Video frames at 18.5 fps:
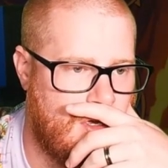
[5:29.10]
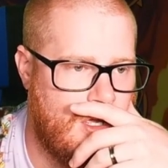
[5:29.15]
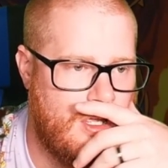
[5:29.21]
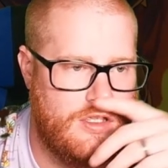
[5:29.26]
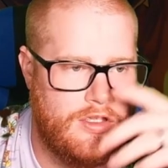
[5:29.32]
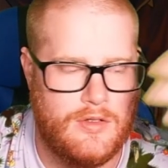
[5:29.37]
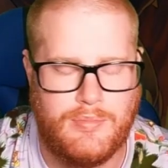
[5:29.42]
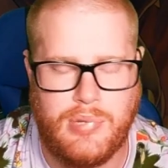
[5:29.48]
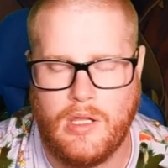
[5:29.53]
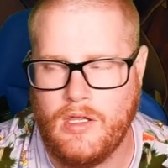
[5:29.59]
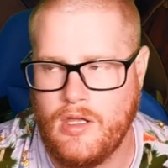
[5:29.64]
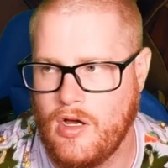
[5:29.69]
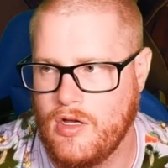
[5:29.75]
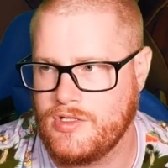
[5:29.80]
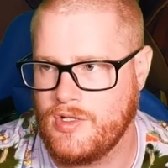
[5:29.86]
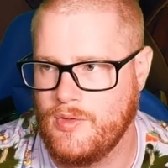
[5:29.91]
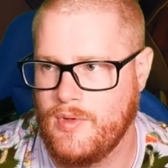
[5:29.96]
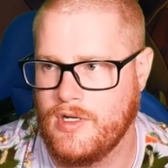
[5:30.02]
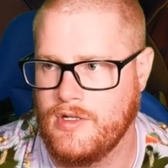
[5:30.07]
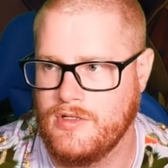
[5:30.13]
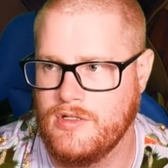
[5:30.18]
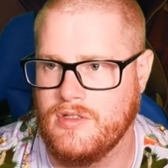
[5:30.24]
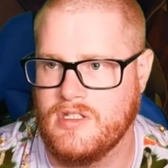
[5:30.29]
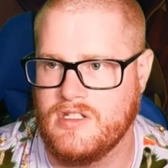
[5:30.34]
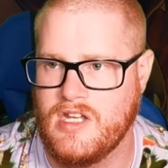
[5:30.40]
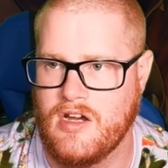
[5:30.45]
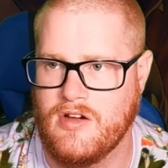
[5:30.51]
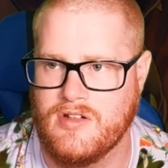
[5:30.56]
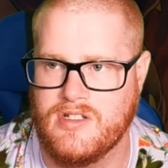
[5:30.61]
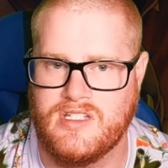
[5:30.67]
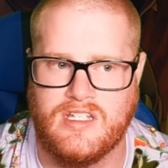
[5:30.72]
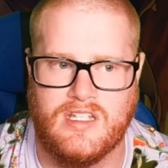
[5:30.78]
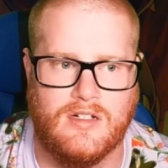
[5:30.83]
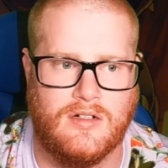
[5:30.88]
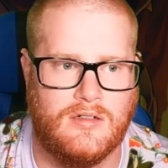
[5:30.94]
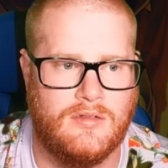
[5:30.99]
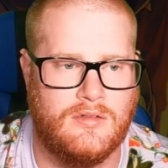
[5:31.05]
You'd probably also want to do the Terra
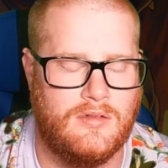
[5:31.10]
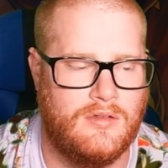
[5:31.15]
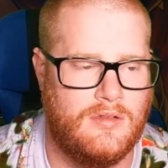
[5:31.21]
Steel.